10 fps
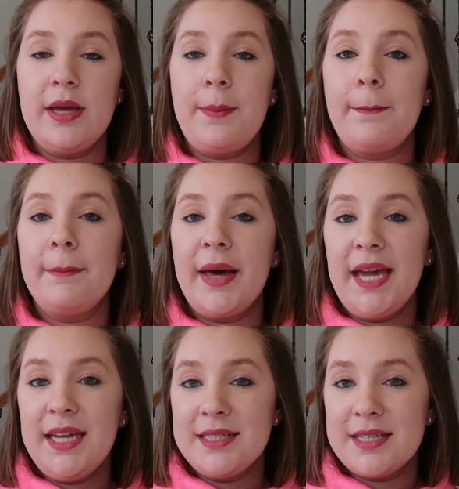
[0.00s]
It
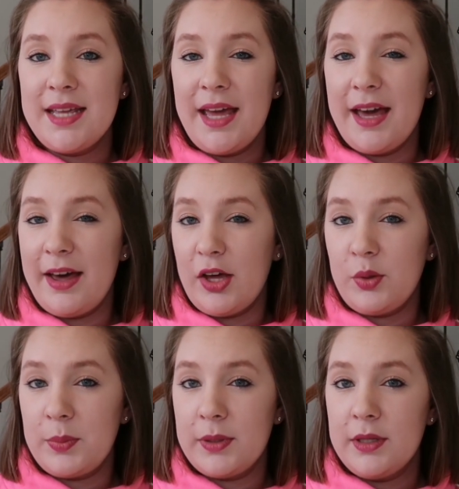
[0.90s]
might
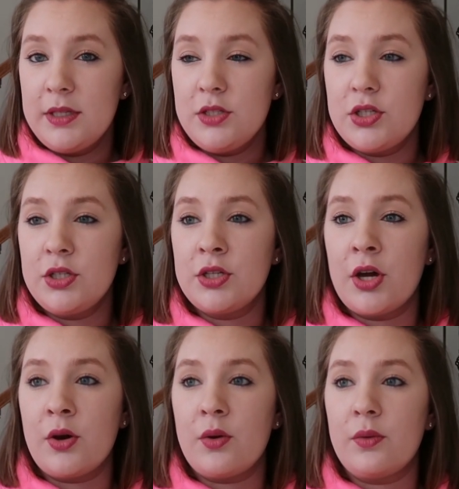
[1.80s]
help to
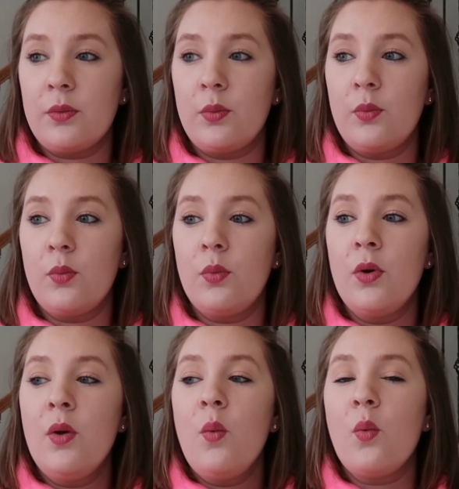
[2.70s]
know
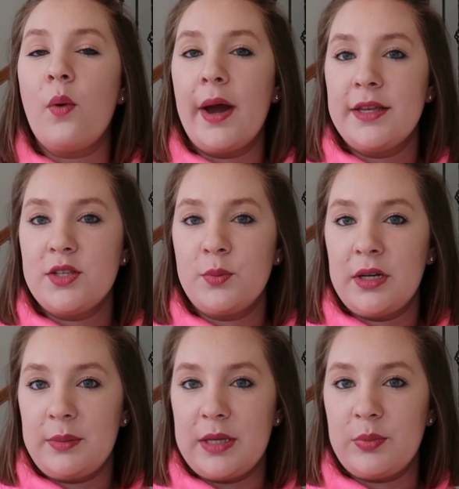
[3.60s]
why so
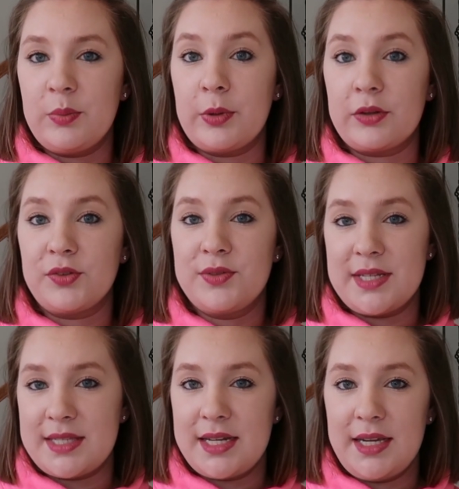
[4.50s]
many people book through
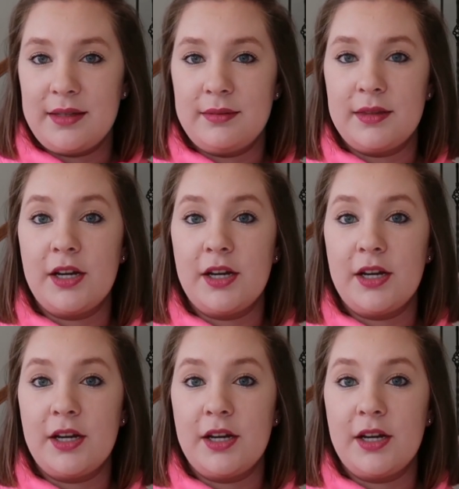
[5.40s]
Disney.